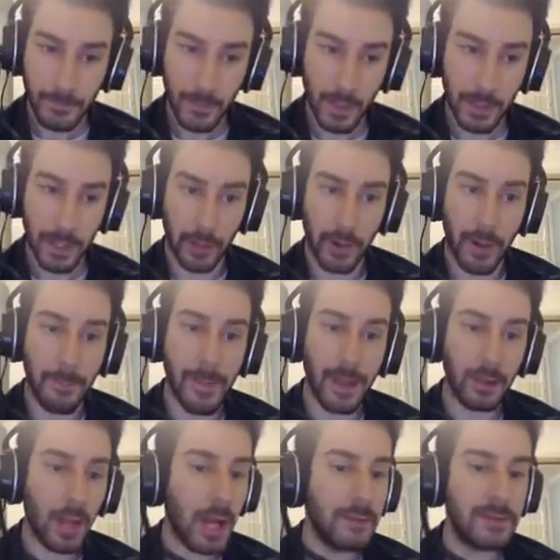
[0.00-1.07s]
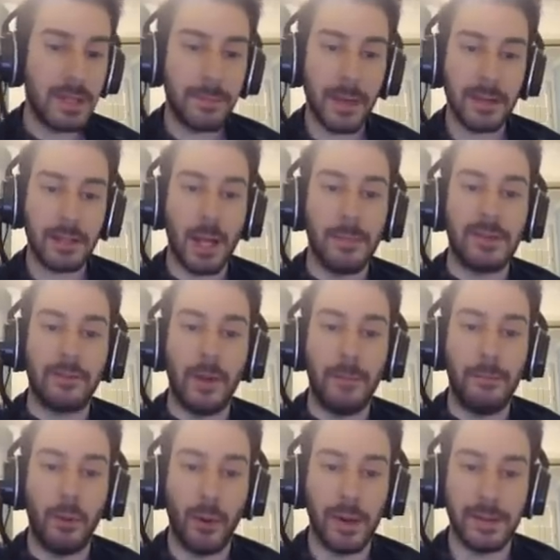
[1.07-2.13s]
you know, a lot of his DPS comes from
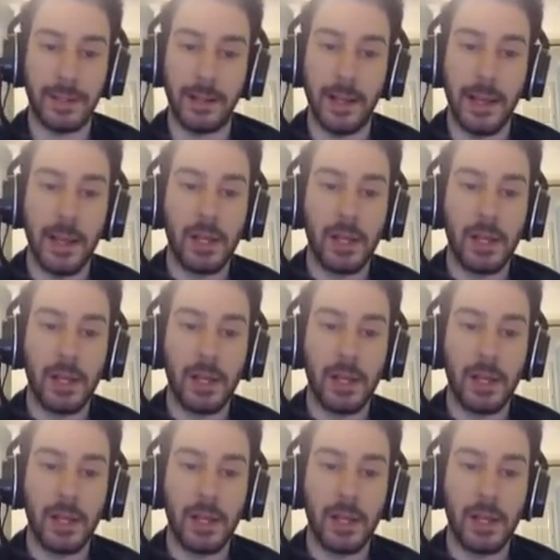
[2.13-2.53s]
poison.